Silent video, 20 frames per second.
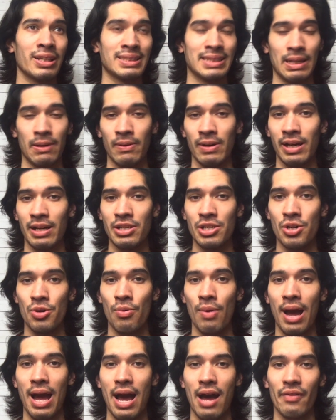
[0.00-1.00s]
because that way I
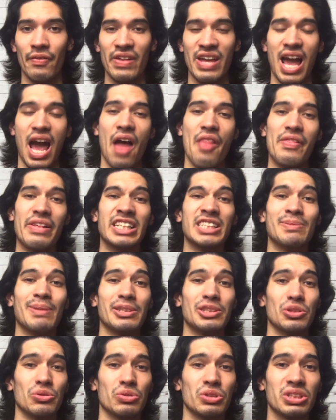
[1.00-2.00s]
knew how they had these
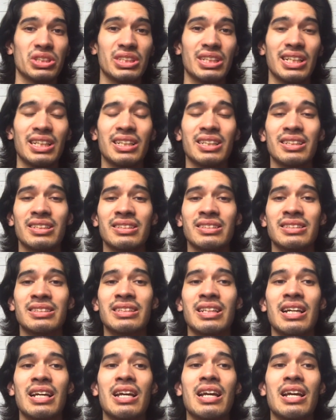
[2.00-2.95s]
special skills,